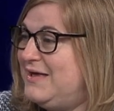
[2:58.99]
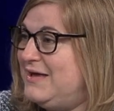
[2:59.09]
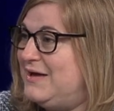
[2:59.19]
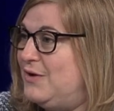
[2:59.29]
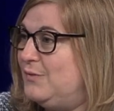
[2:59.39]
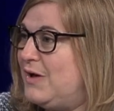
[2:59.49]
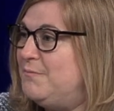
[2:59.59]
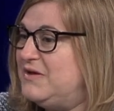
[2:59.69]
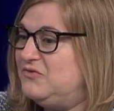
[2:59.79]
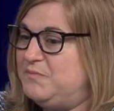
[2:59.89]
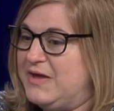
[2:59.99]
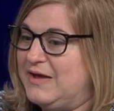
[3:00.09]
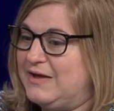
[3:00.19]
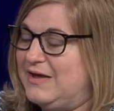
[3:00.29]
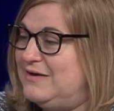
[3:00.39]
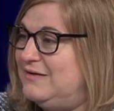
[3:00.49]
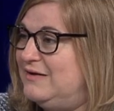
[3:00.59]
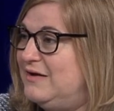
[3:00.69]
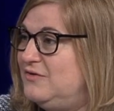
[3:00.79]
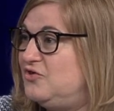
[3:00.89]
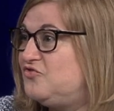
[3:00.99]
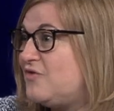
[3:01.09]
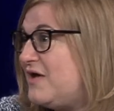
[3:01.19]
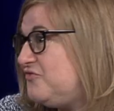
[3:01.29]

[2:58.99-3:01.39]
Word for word: you know, companies being in distress,